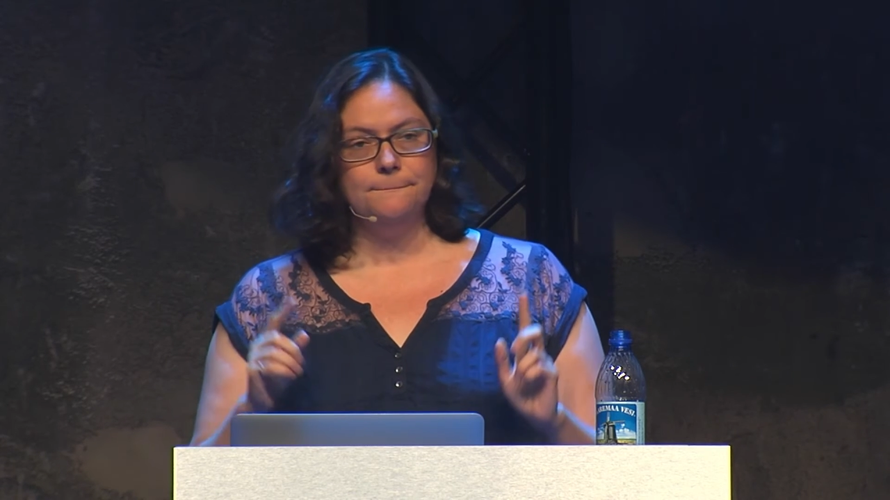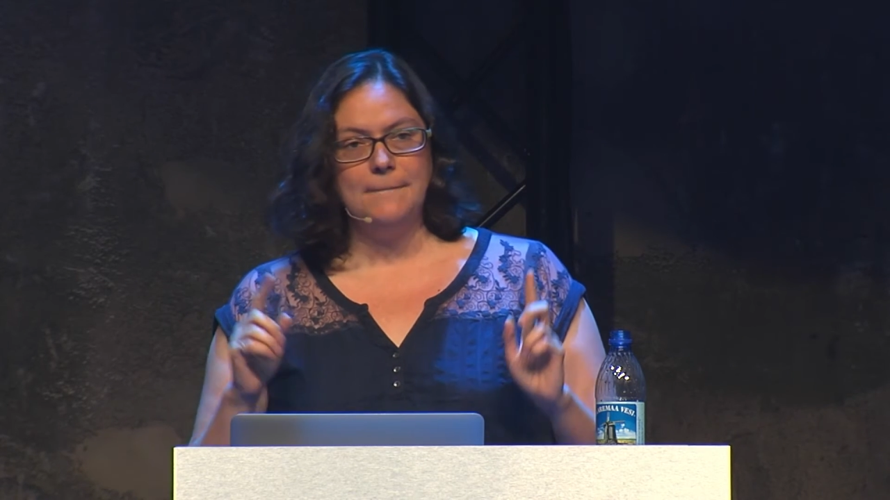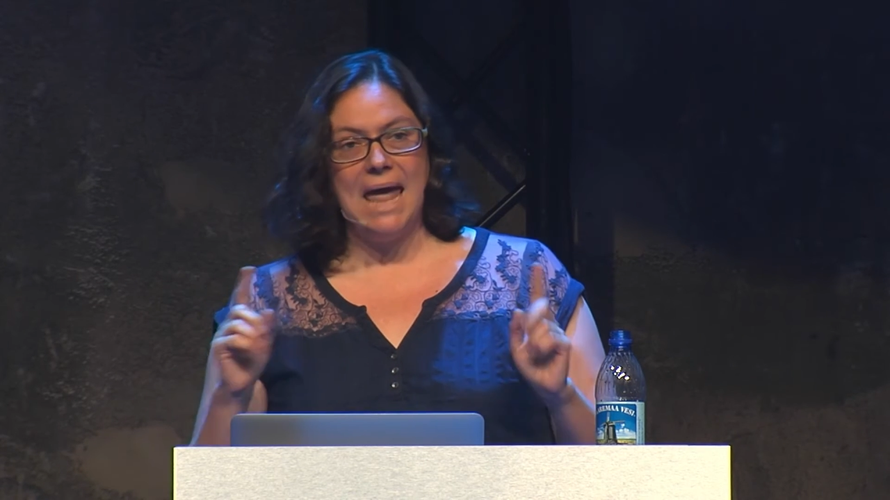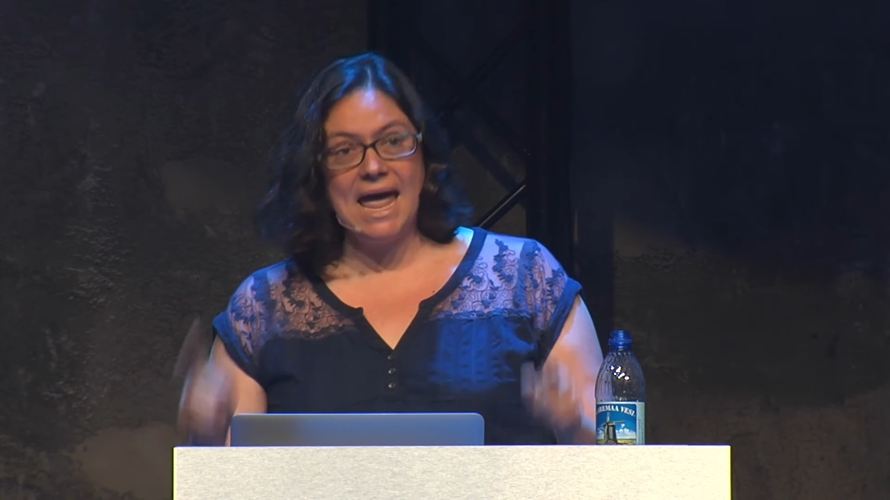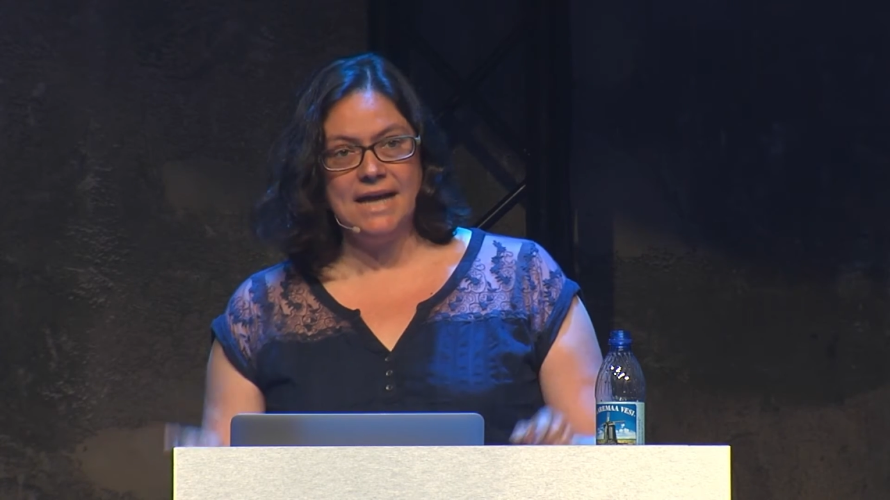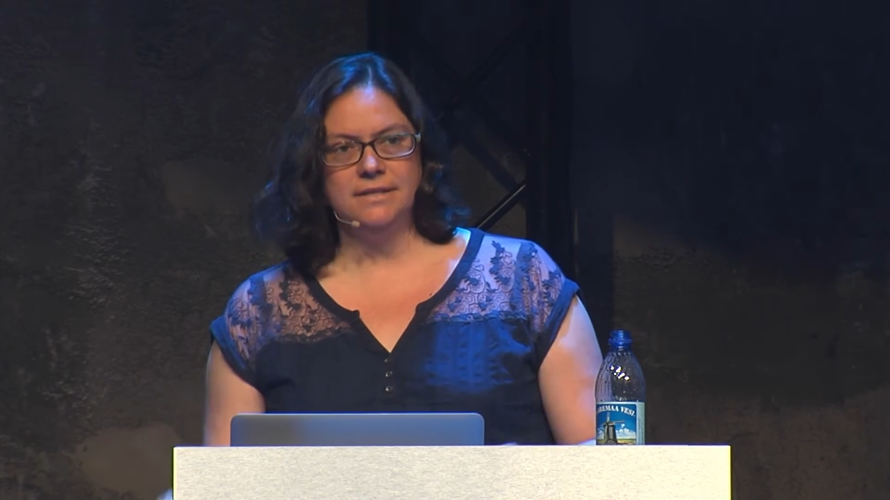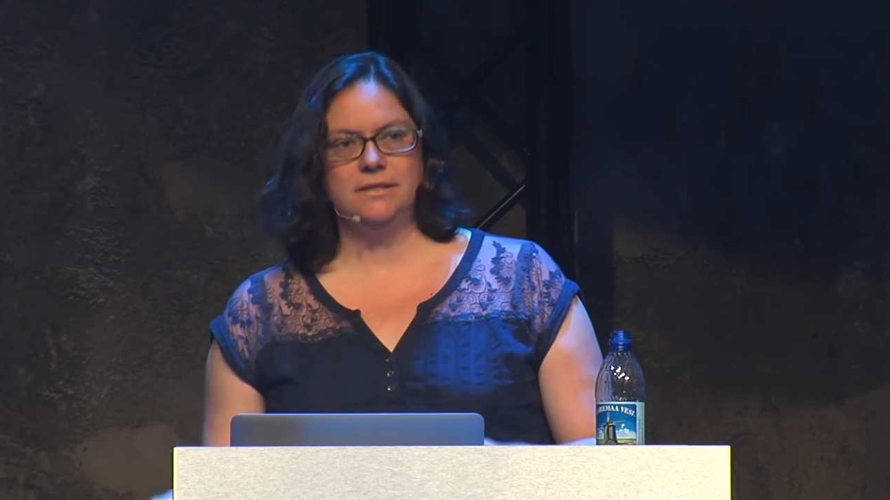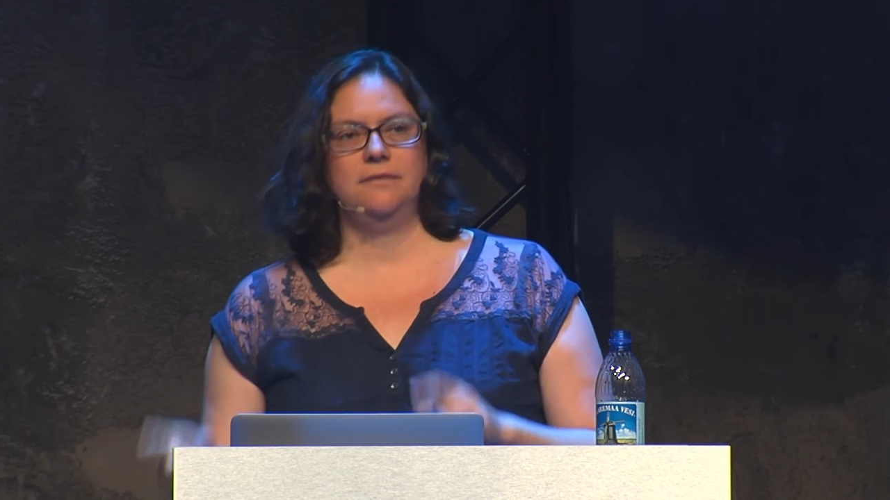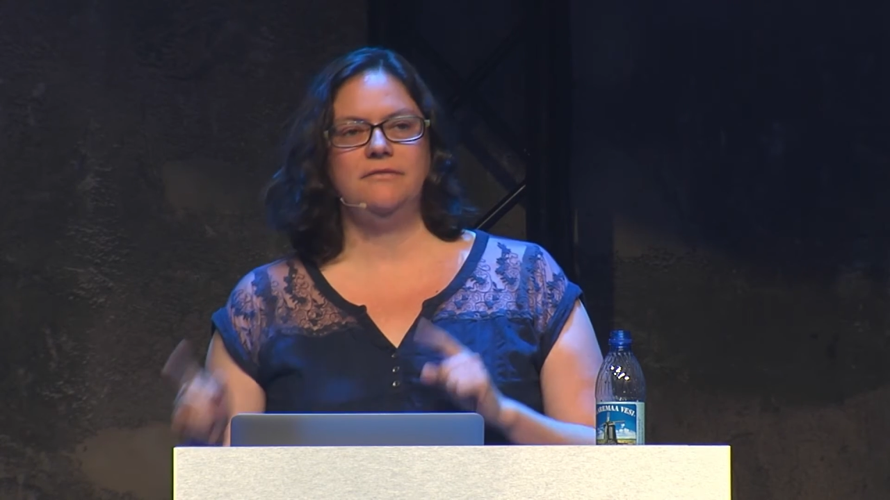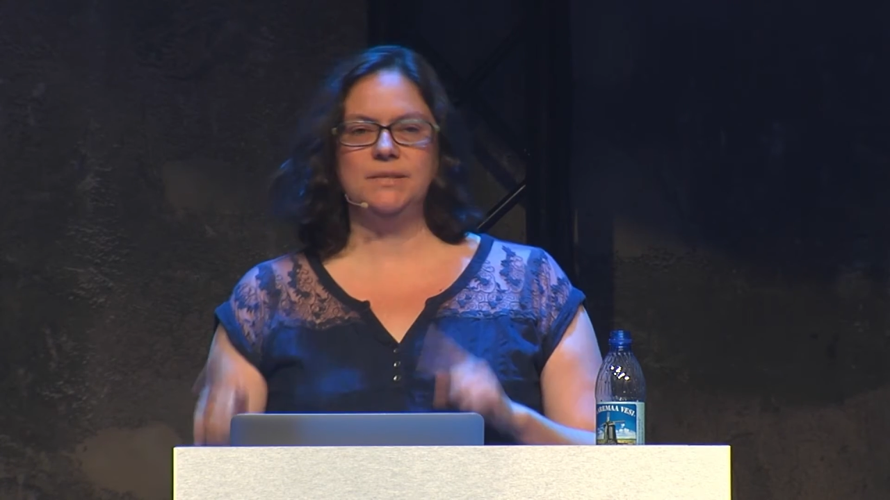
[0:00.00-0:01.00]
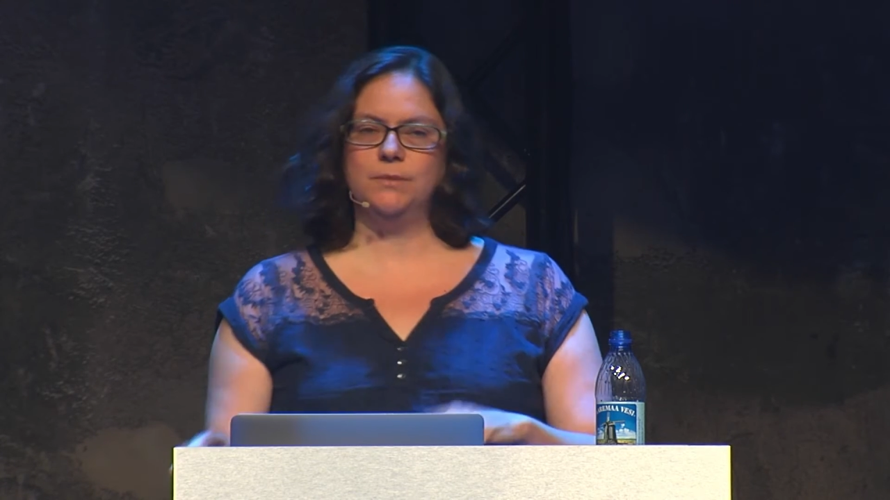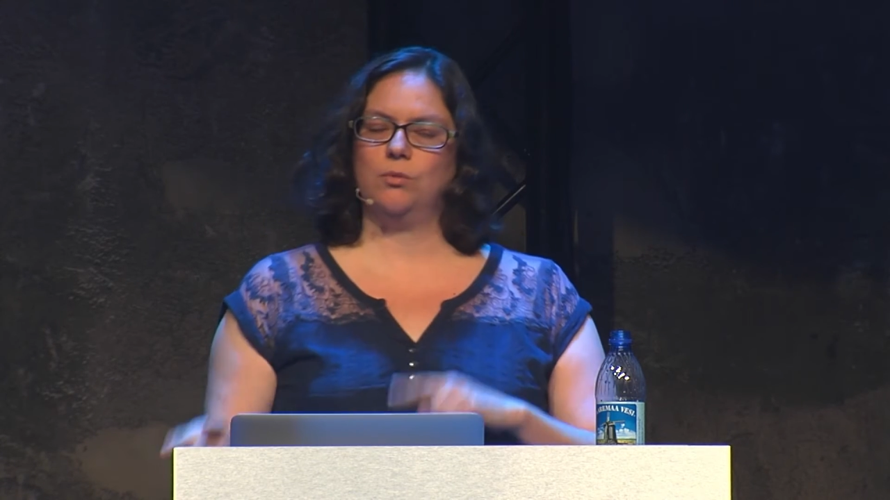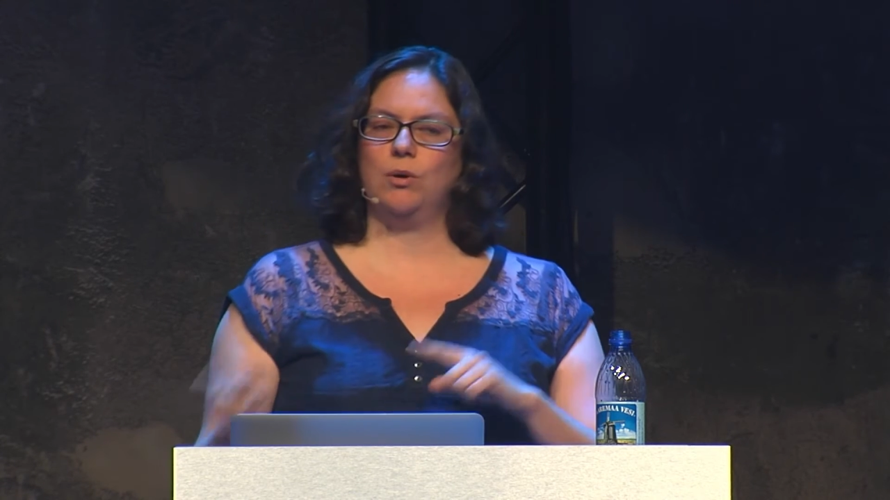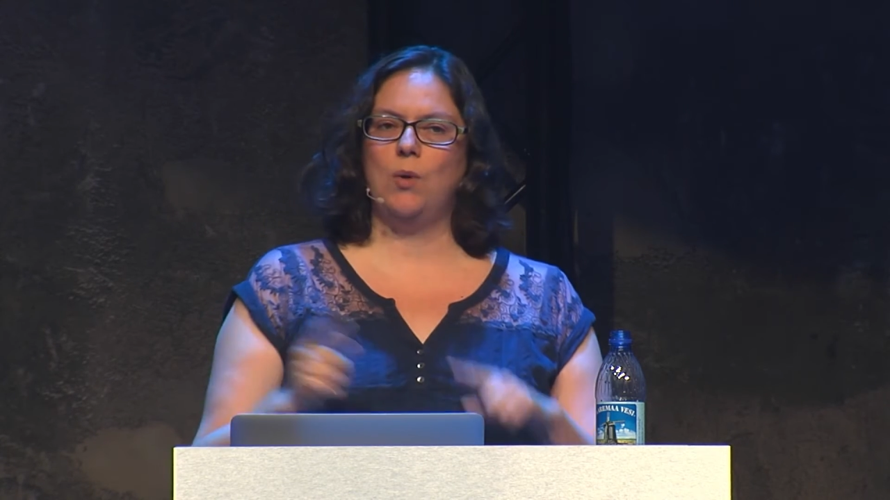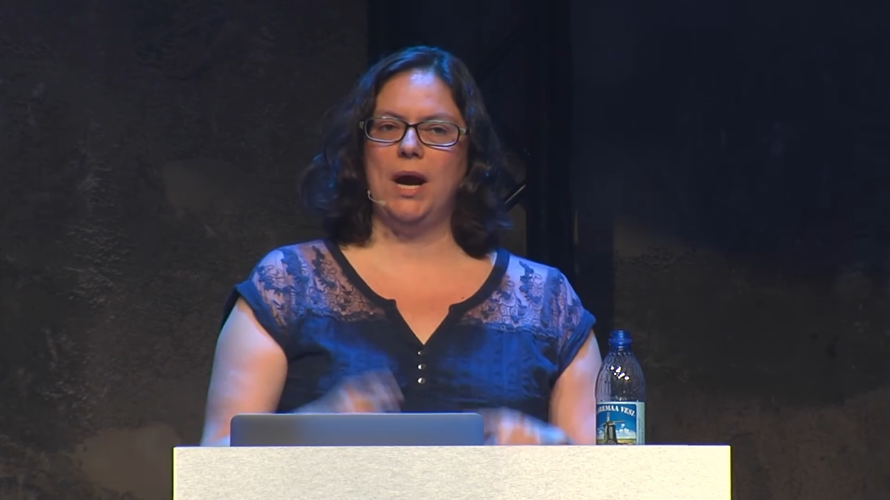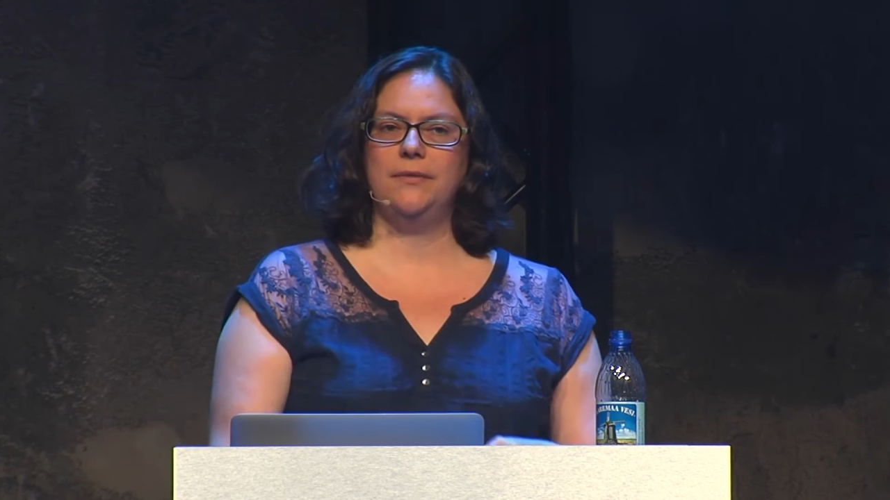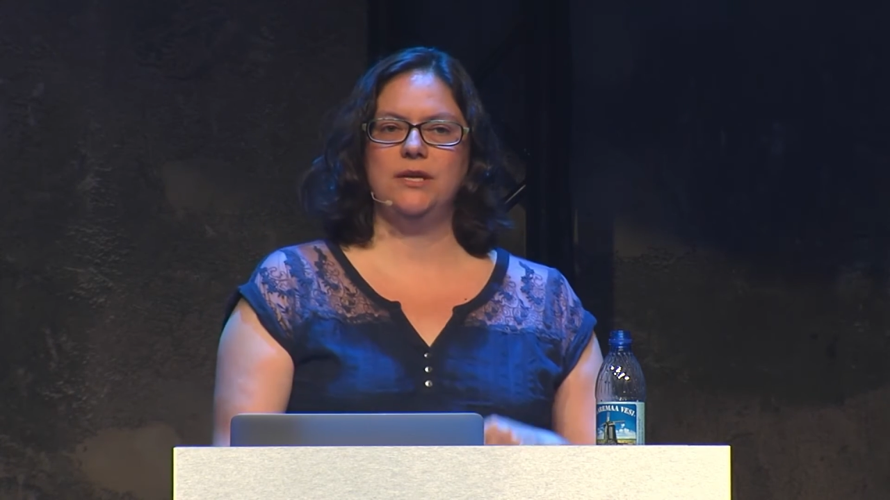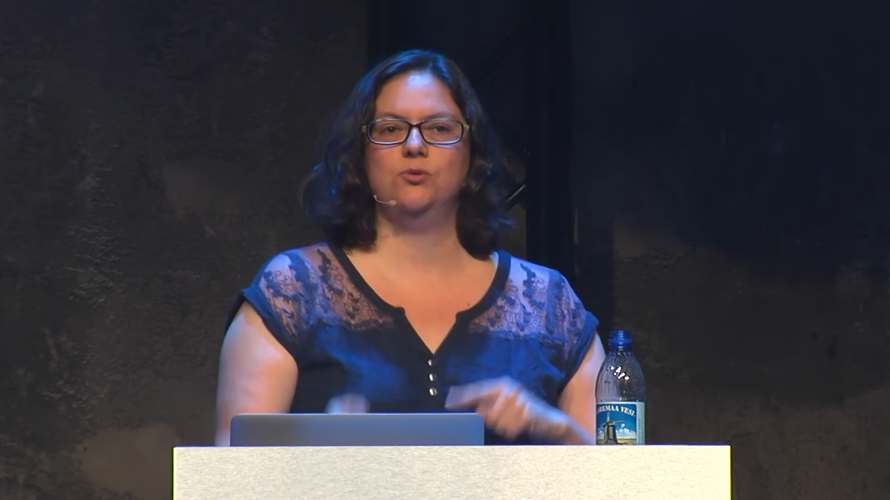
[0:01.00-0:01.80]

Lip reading: And Facebook required that